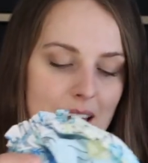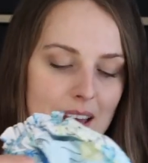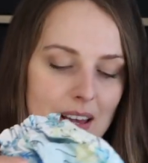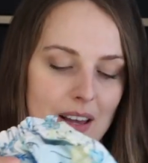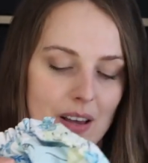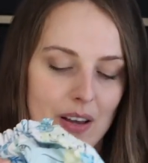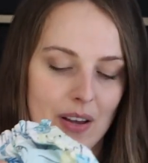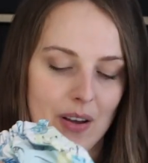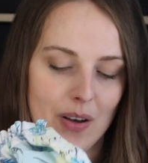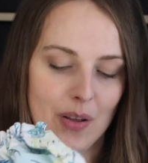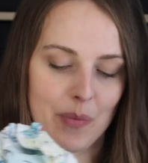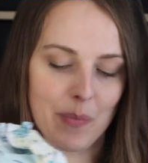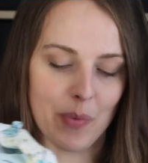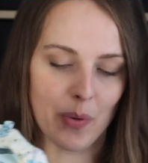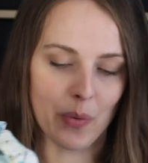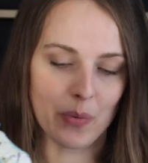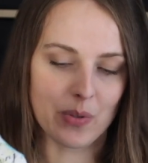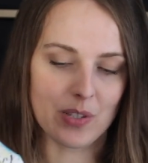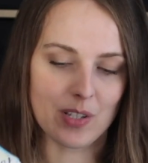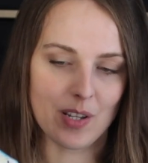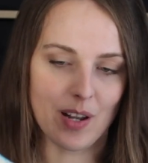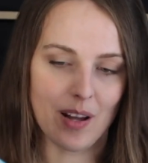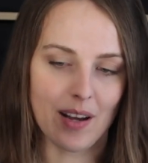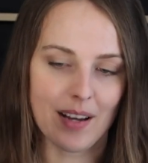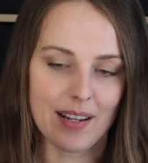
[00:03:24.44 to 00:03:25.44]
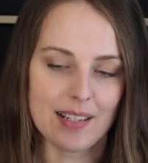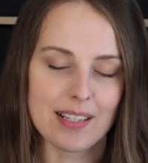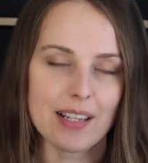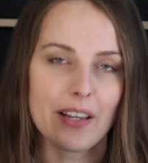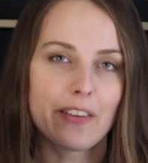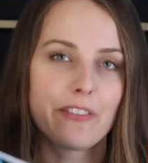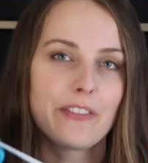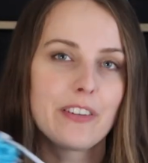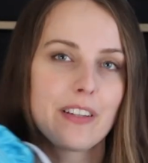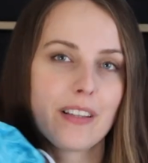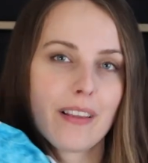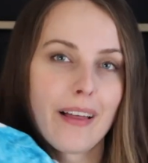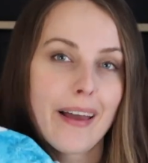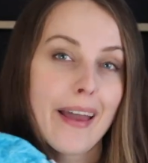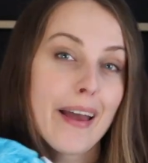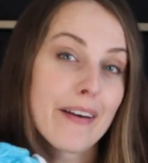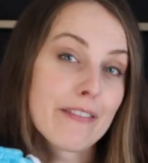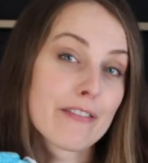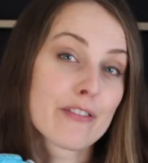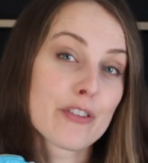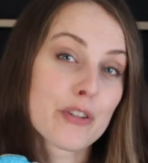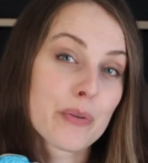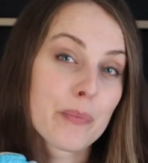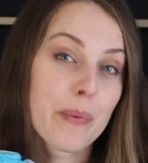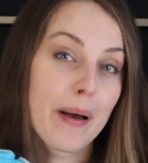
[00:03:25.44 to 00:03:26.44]
uh, on both sides. I feel I have
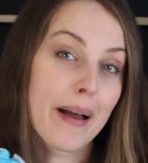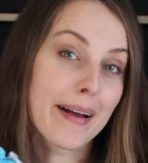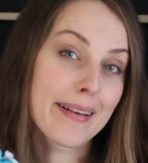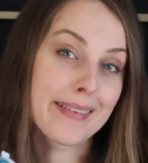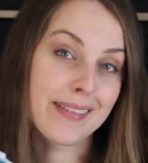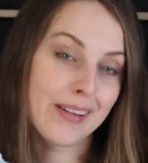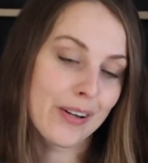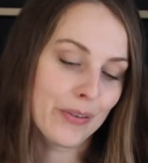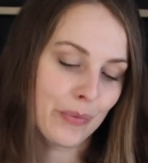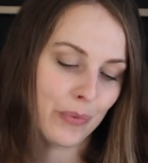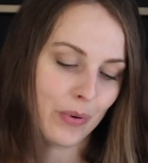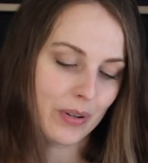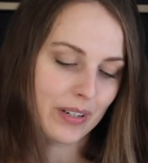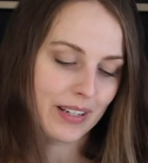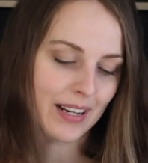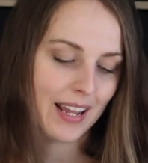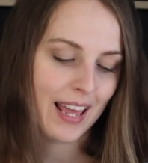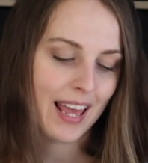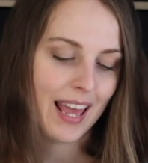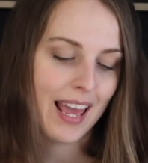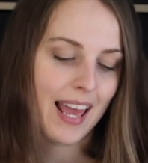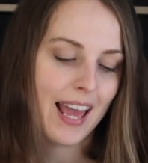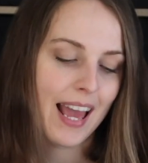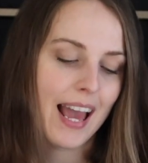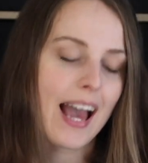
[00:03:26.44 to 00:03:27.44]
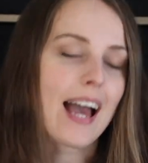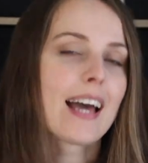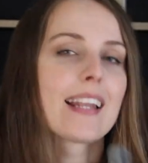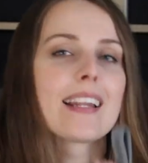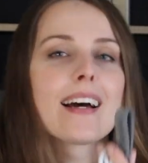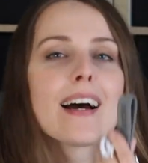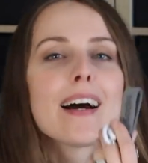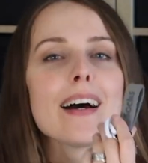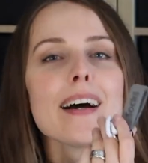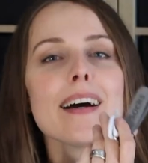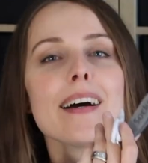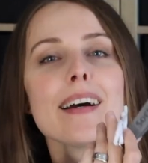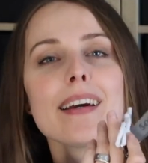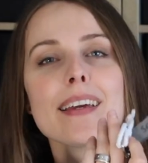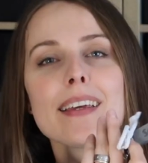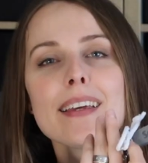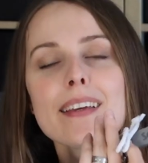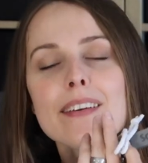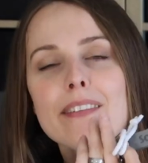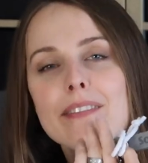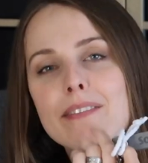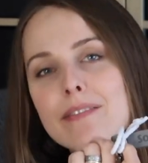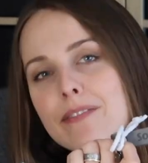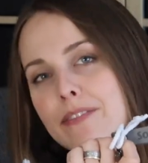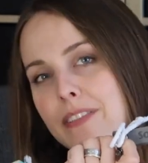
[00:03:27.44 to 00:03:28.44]
two bags, not one, and
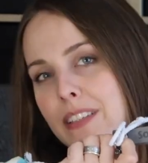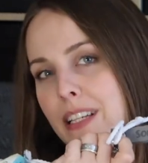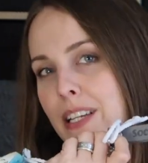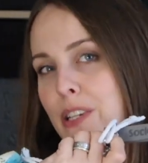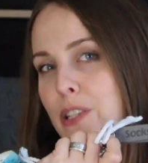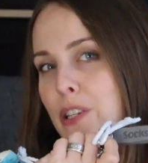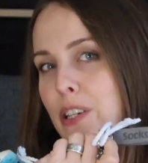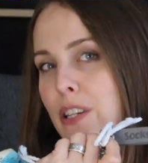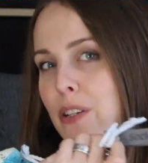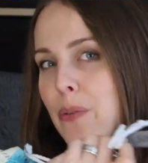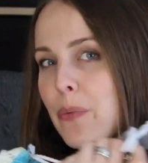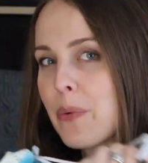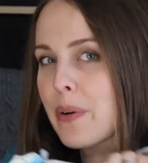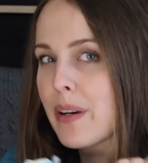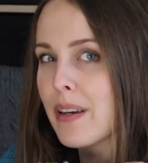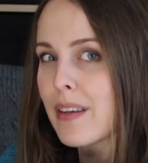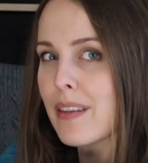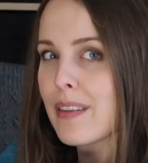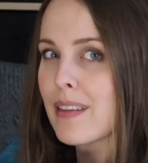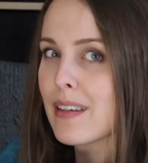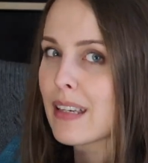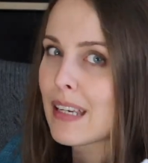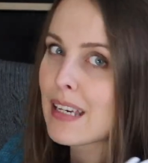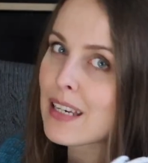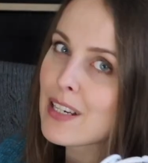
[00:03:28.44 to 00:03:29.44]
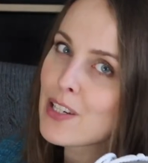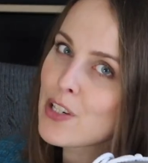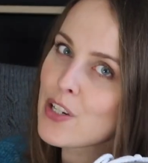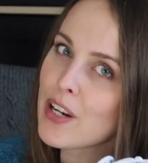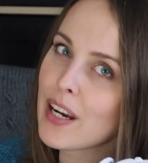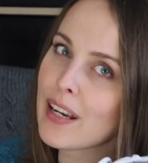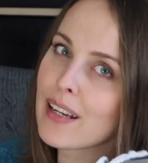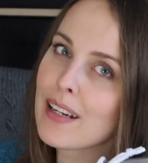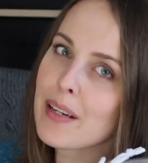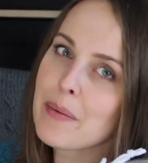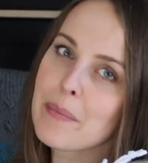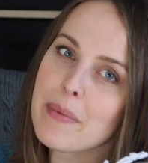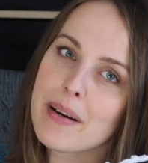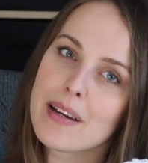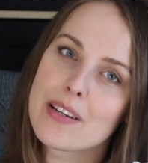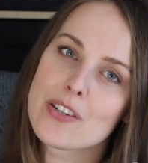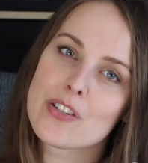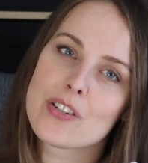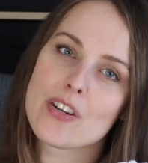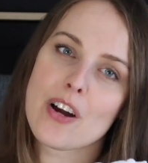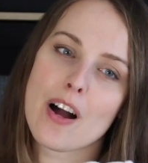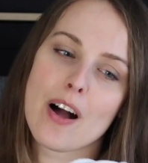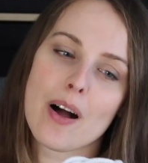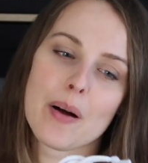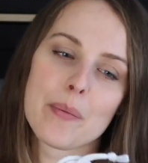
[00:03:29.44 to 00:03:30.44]
I finished it with a keychain in my
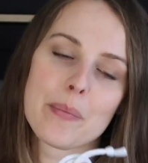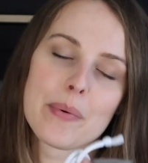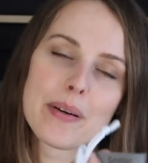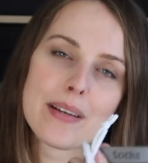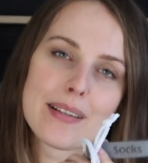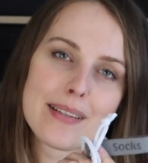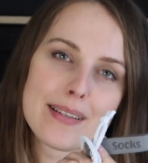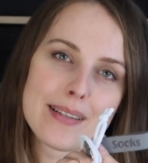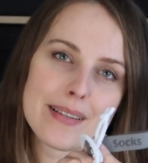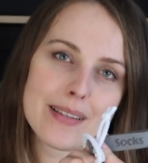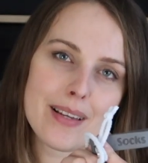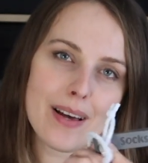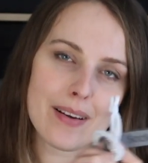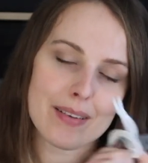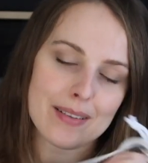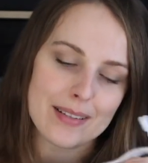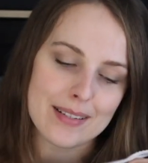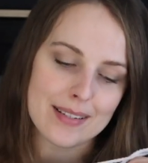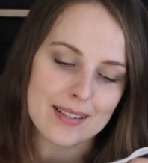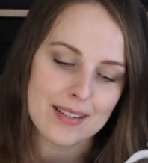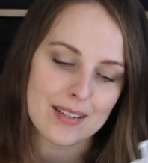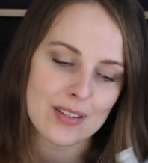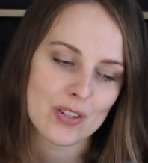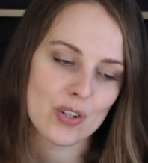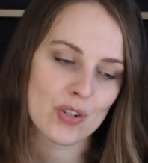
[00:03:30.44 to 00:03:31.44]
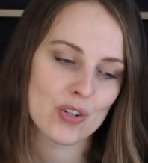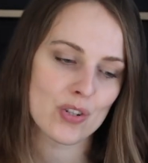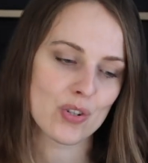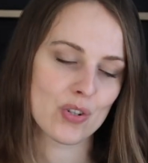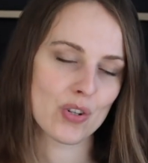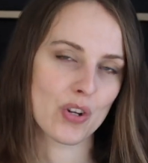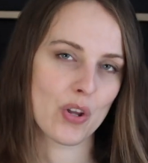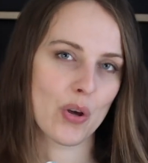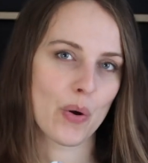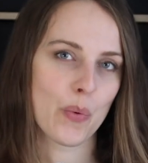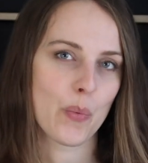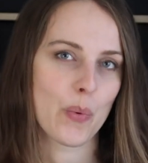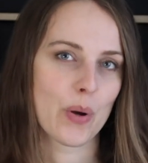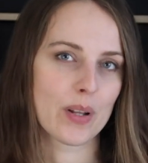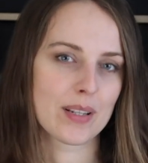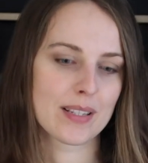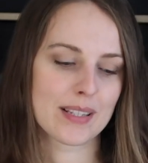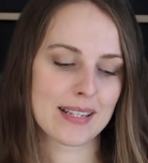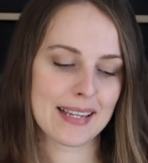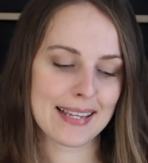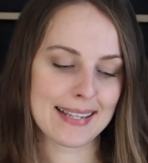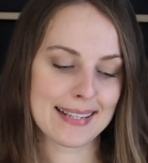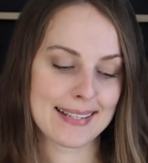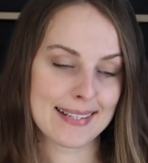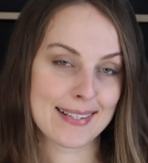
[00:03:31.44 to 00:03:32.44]
shop, socks, just to know
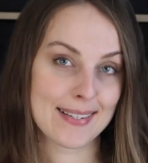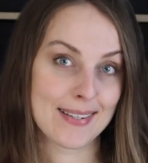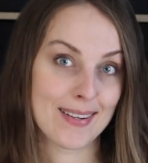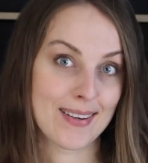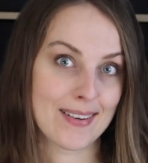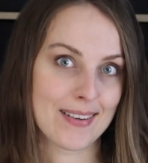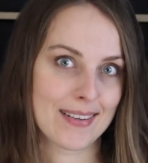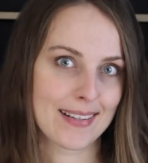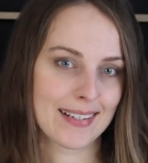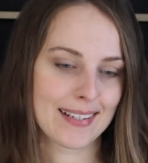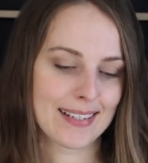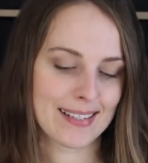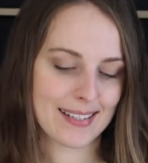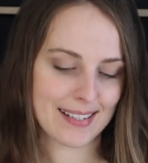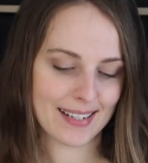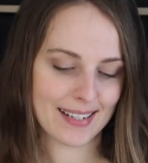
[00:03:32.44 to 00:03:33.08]
what's inside.